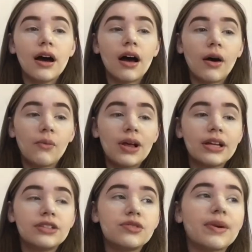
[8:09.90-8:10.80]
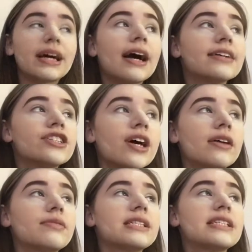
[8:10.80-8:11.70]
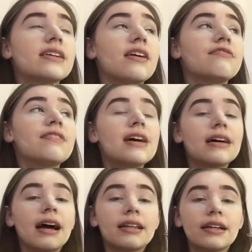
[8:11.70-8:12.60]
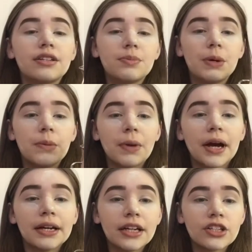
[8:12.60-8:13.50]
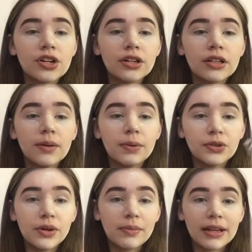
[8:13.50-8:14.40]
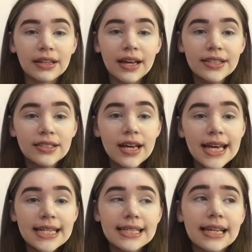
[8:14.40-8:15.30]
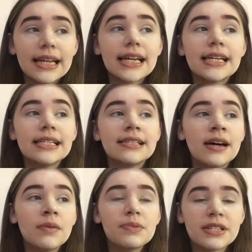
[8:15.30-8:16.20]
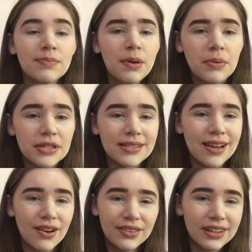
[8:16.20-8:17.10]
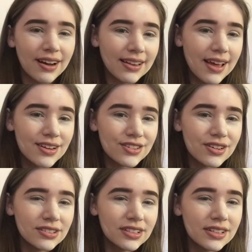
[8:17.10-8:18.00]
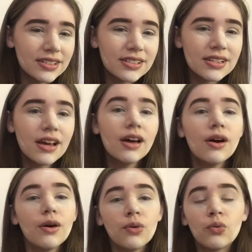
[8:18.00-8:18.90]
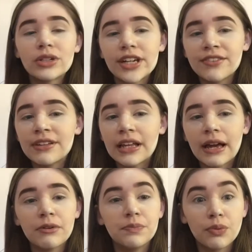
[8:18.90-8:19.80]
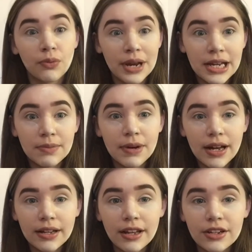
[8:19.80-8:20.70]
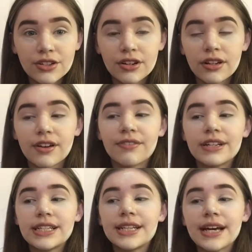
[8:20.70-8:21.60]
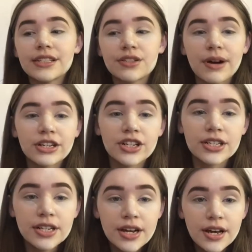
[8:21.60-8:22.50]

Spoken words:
While I do my eyeshadow and stuff, I like to put my eyelash curler between my legs so that it heats up. Some people sit on their eyelash curlers, which I feel like I would break my eyelash curler if I did that. So I just